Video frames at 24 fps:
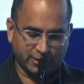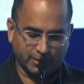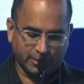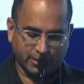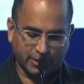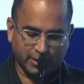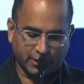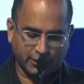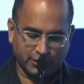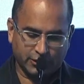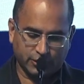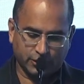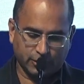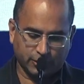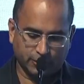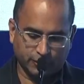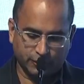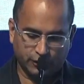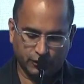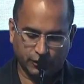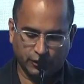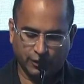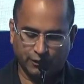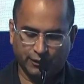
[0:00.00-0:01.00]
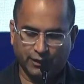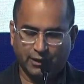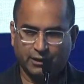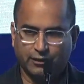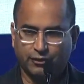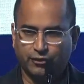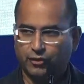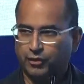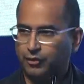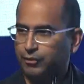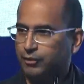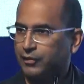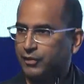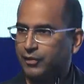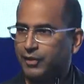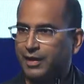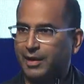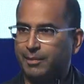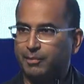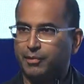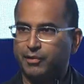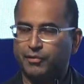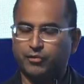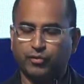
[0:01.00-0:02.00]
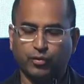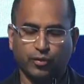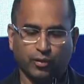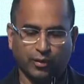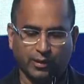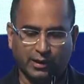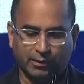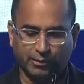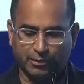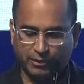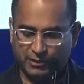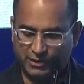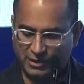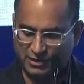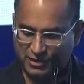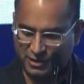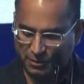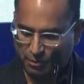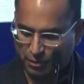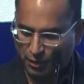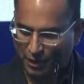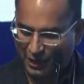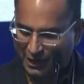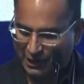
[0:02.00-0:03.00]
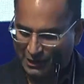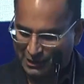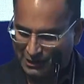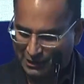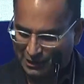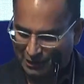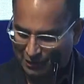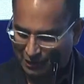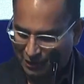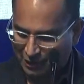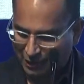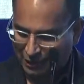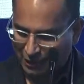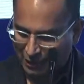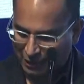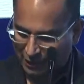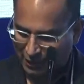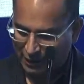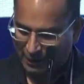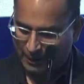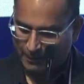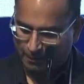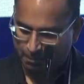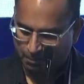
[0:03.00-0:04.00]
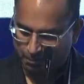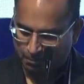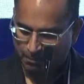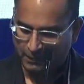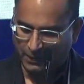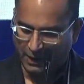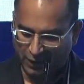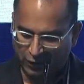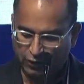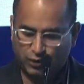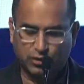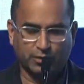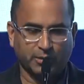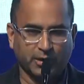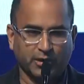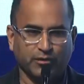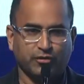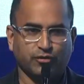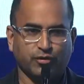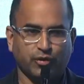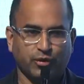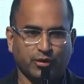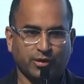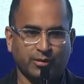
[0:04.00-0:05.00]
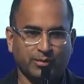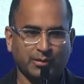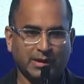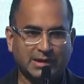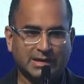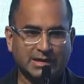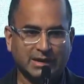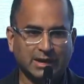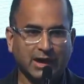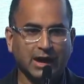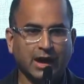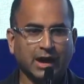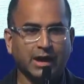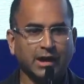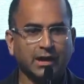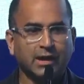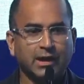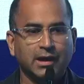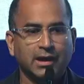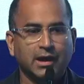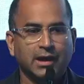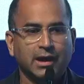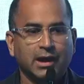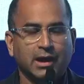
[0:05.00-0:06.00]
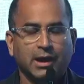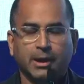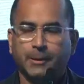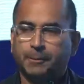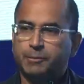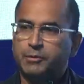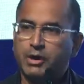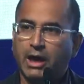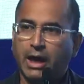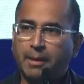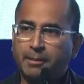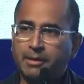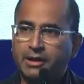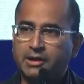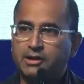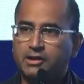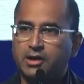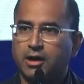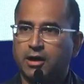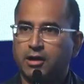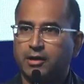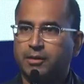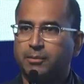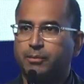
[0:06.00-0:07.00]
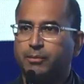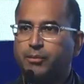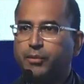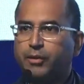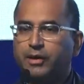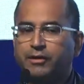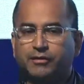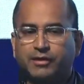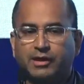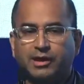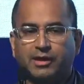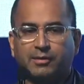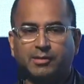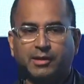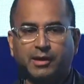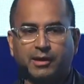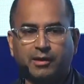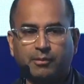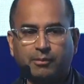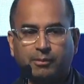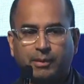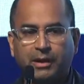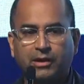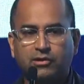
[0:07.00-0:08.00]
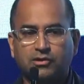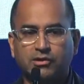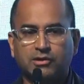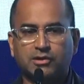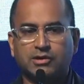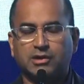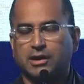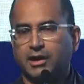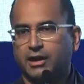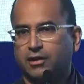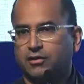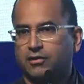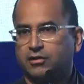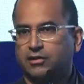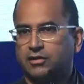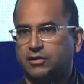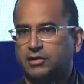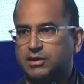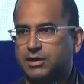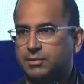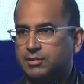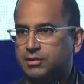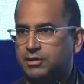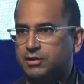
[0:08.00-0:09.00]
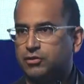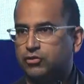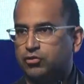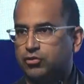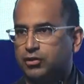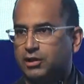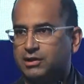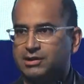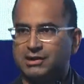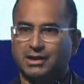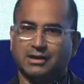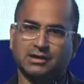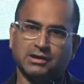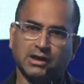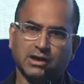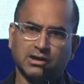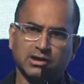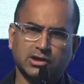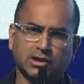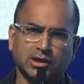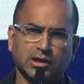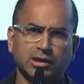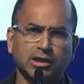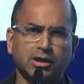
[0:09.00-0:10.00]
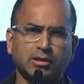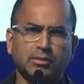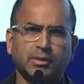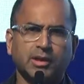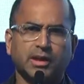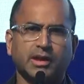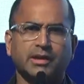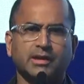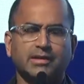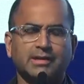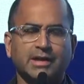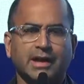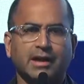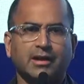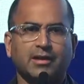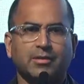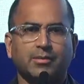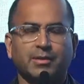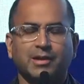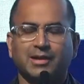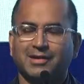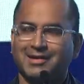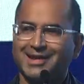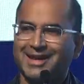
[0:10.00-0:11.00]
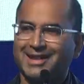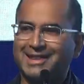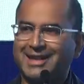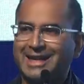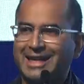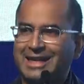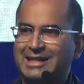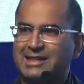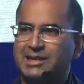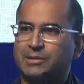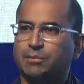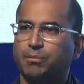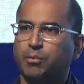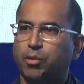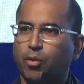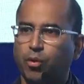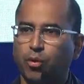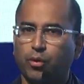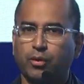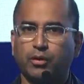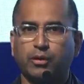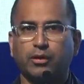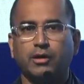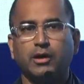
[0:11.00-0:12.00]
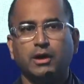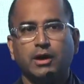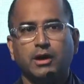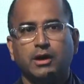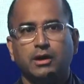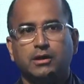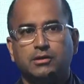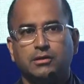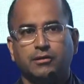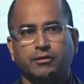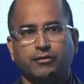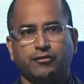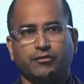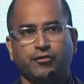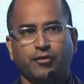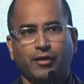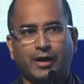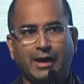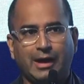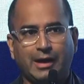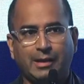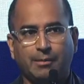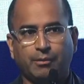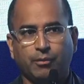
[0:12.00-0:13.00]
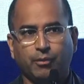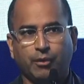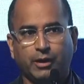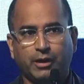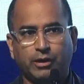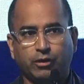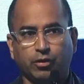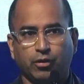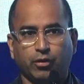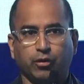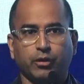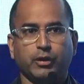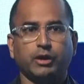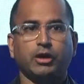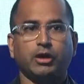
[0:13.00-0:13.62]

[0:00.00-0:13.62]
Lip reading: but also Srinivas for that before. That was a surprise, and thanks so much for it. It means a lot. So I'm going to talk briefly about patient selection, tips and tricks. I'll touch a little bit on the data because I think it's important to frame when you're going to